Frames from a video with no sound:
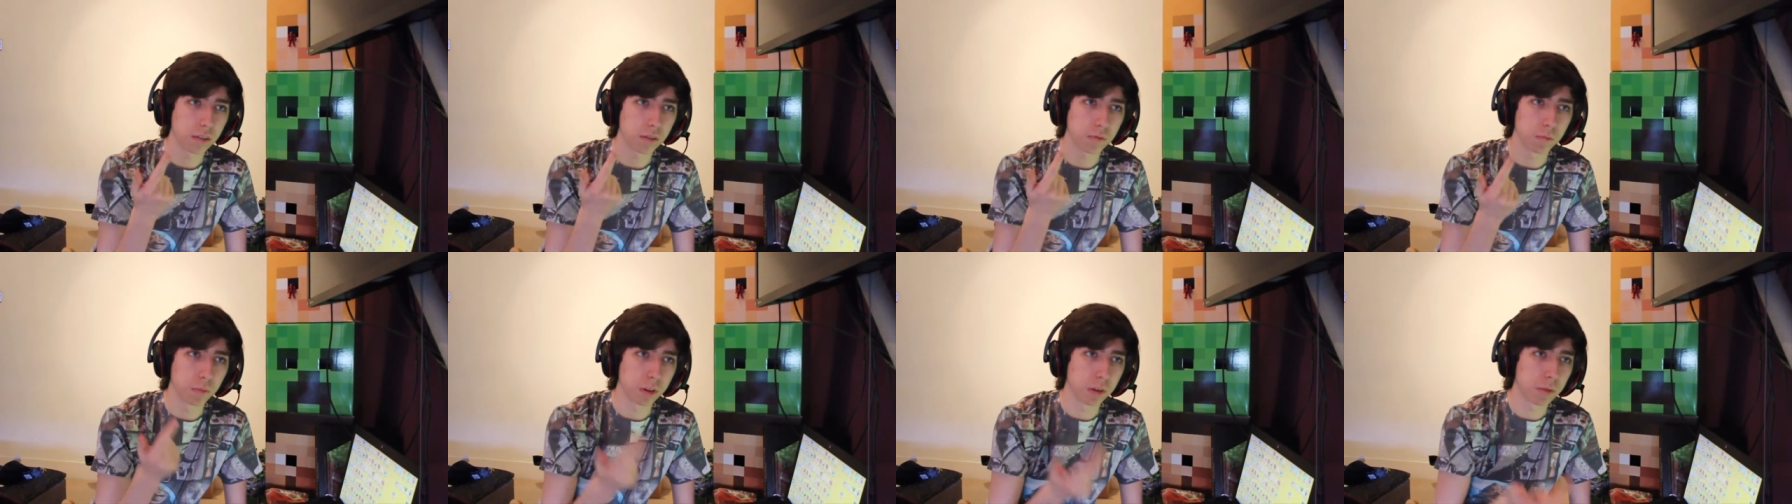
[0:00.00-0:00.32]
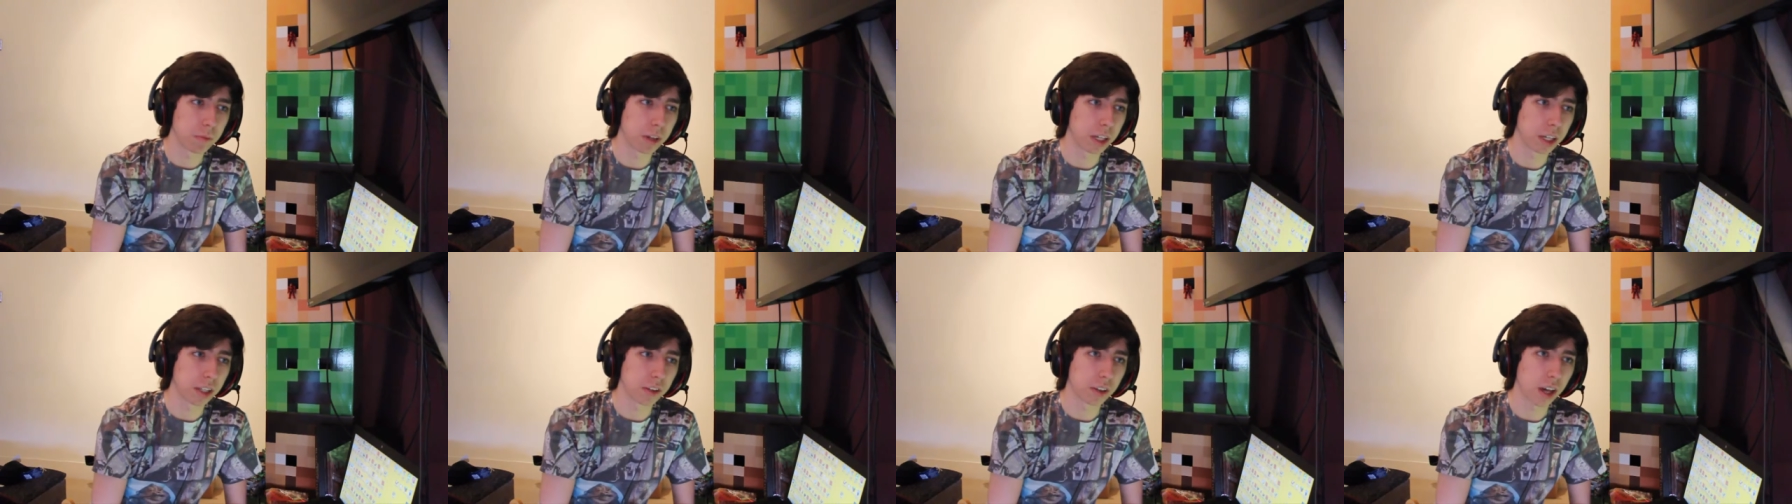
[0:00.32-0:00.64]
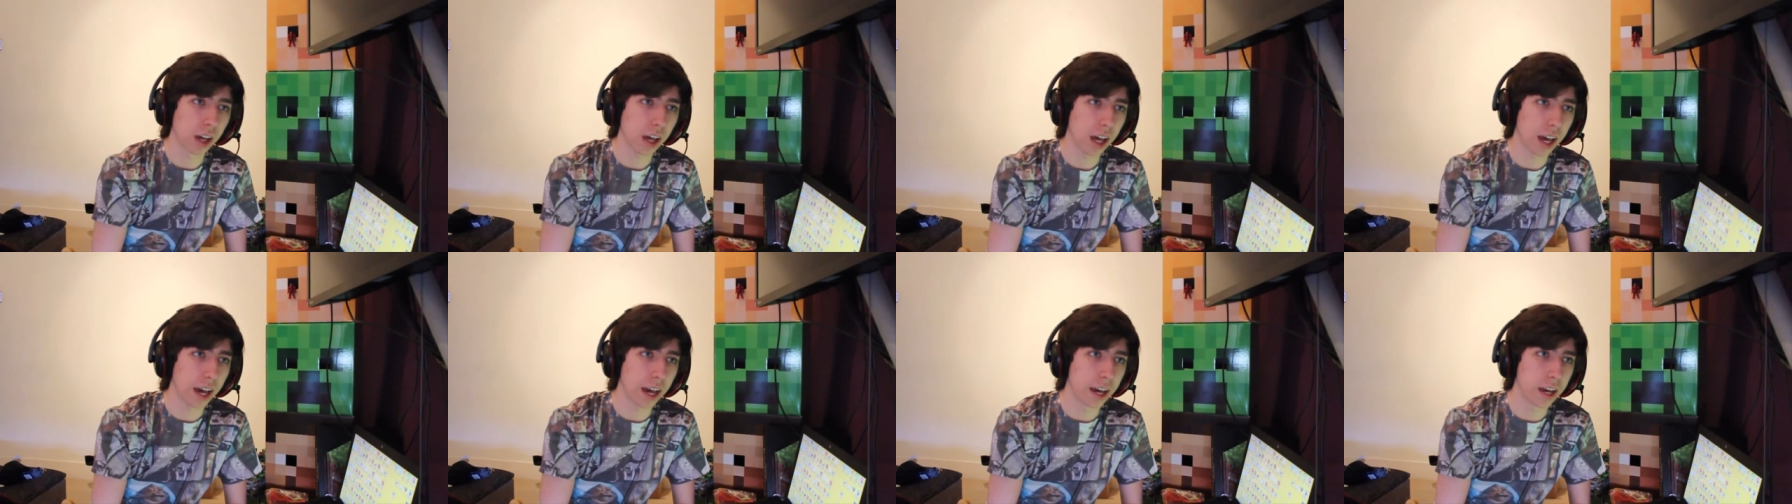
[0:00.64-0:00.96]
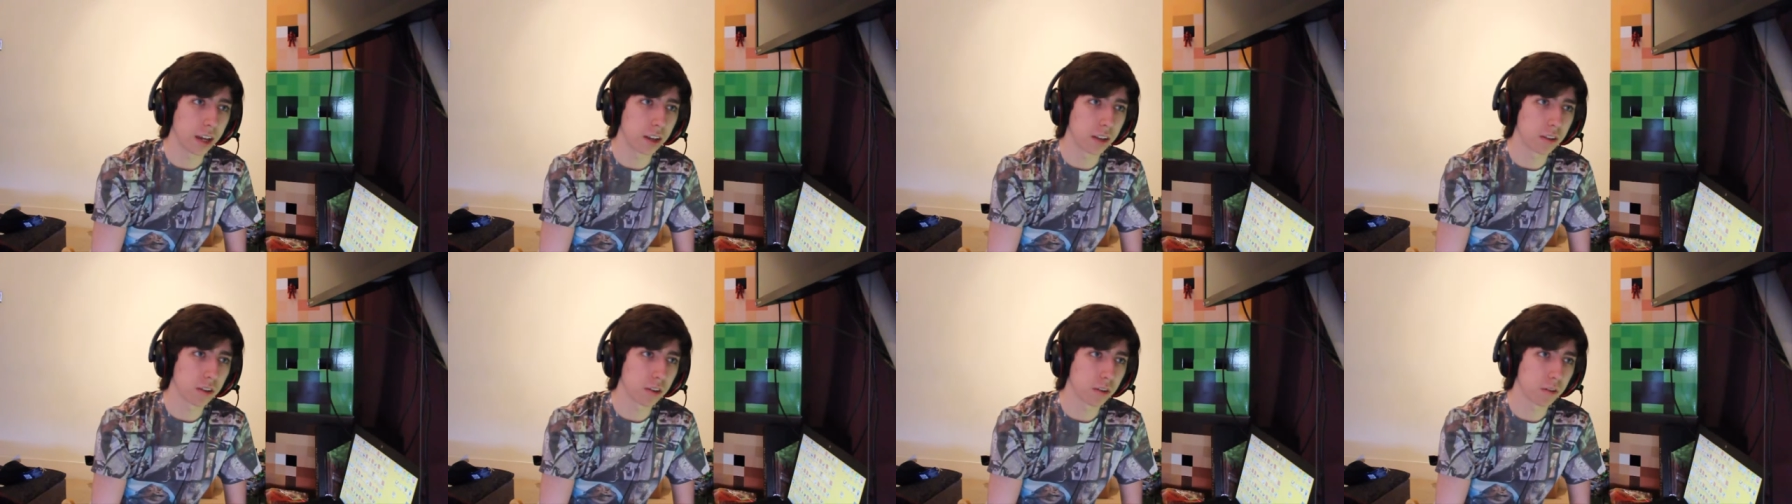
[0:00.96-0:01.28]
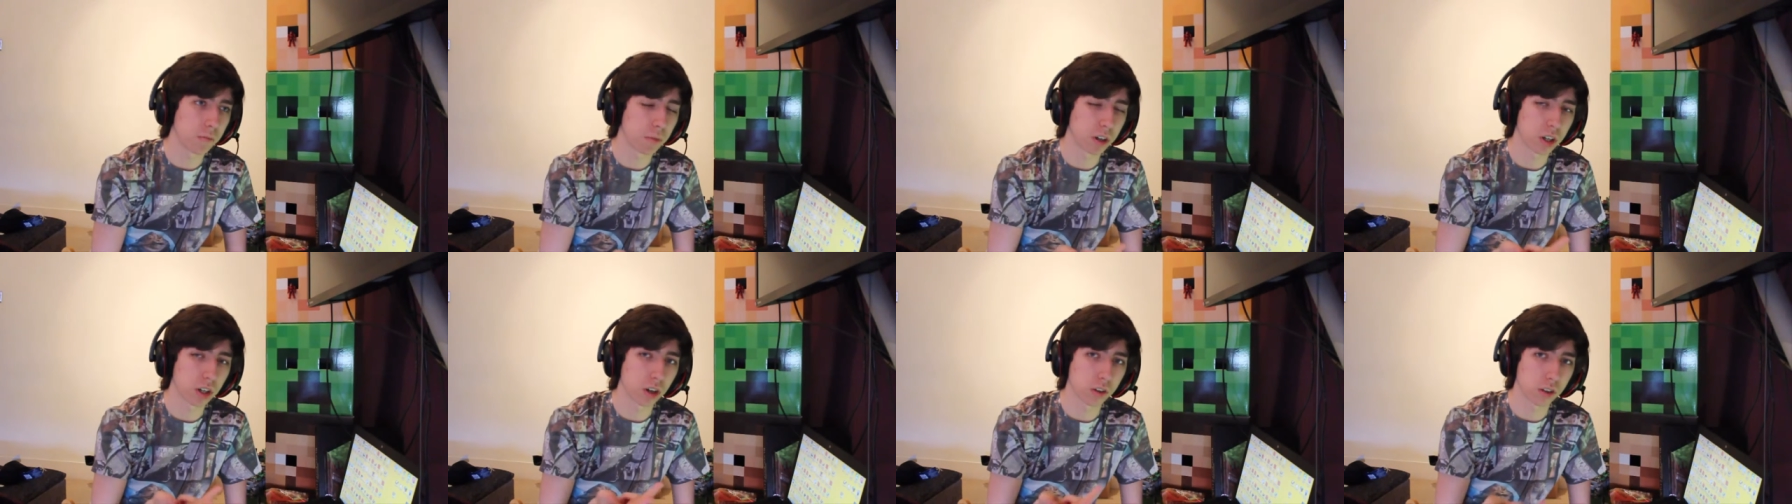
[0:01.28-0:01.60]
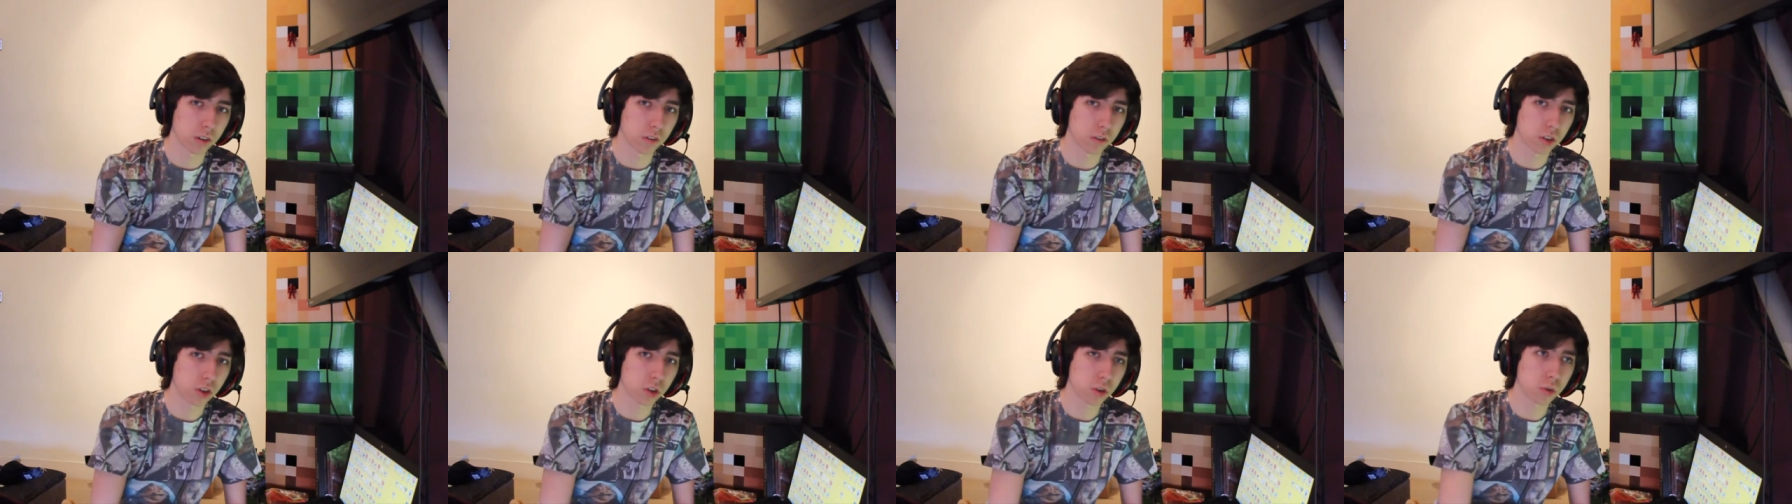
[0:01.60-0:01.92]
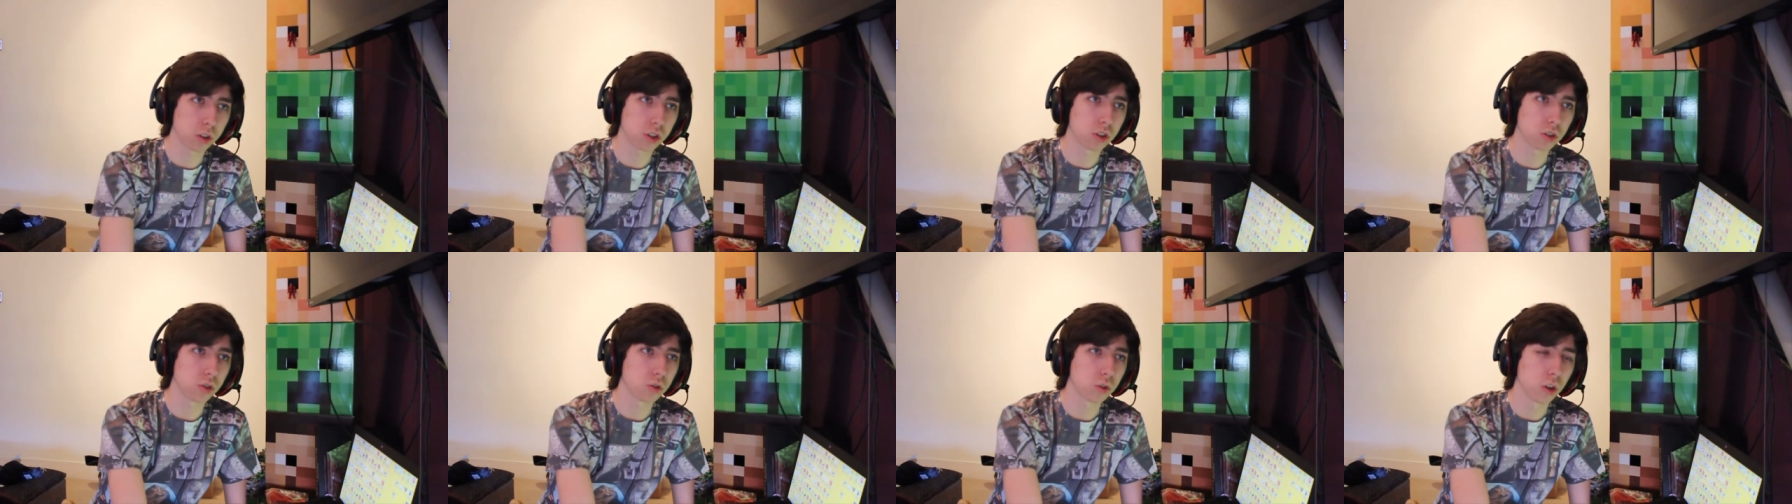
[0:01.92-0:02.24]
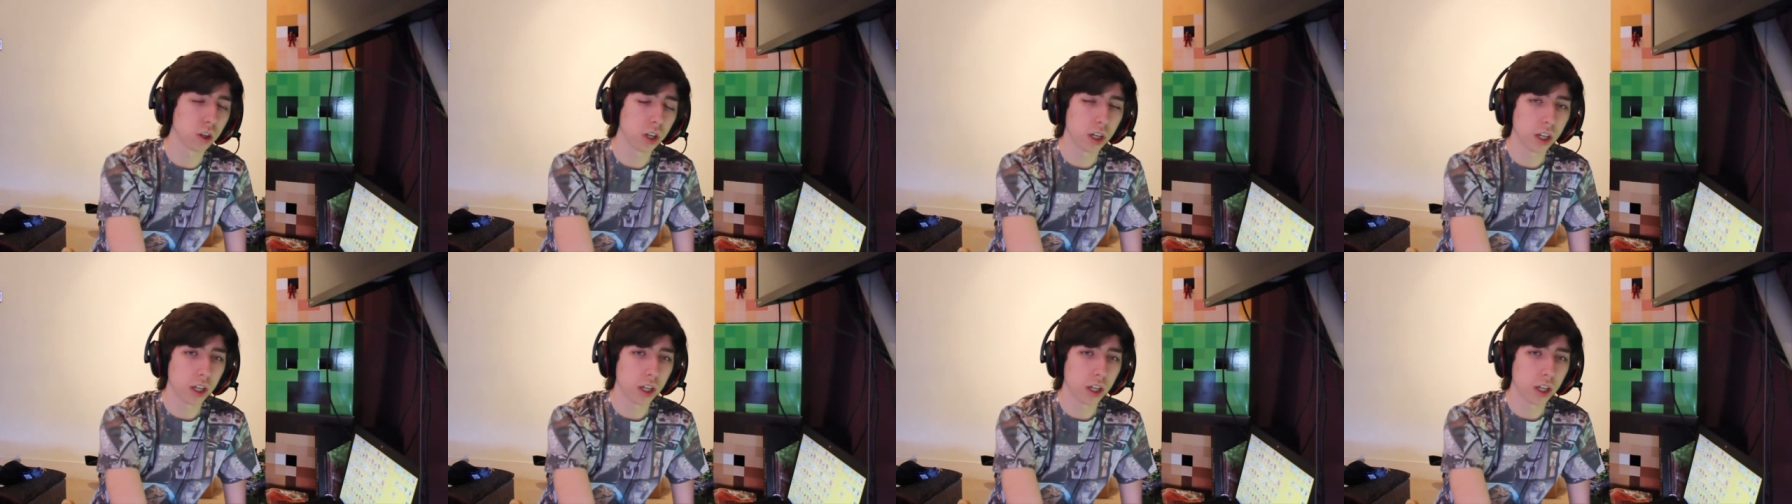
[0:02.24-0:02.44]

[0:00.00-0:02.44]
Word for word: me being tired because of school,